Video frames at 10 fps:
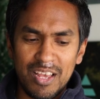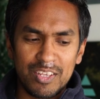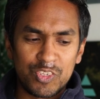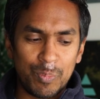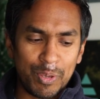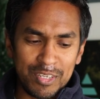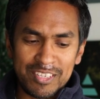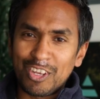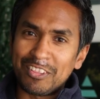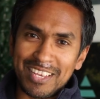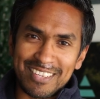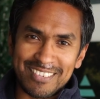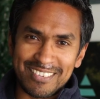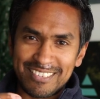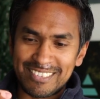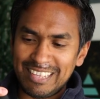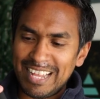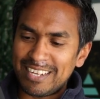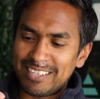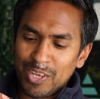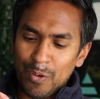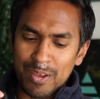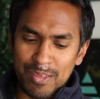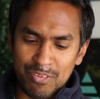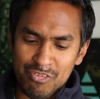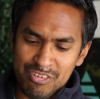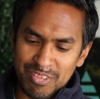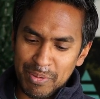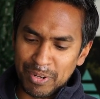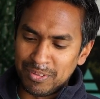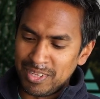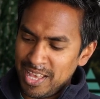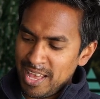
So because it's got this slit going through the middle,